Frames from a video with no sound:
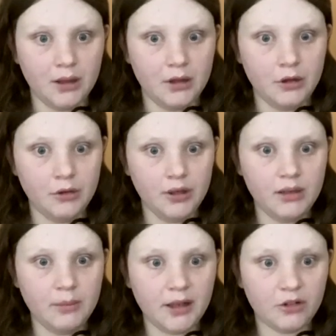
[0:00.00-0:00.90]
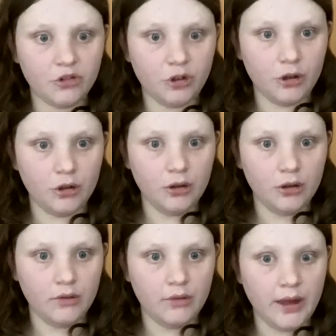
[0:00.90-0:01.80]
You need to make sure
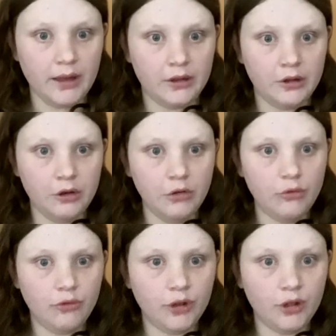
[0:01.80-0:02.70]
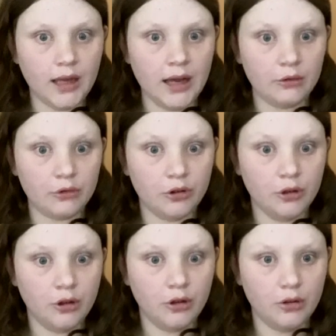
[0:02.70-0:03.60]
that you fill out
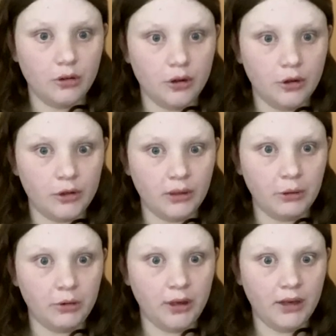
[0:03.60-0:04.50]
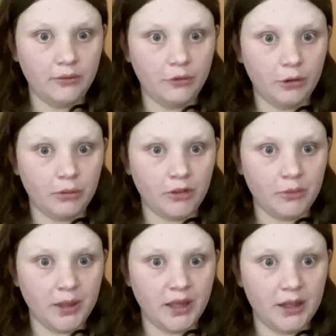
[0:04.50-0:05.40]
your W-9 forms at the
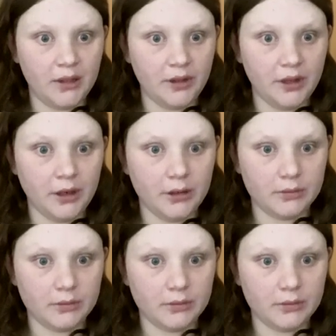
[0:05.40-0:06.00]
beginning of the year.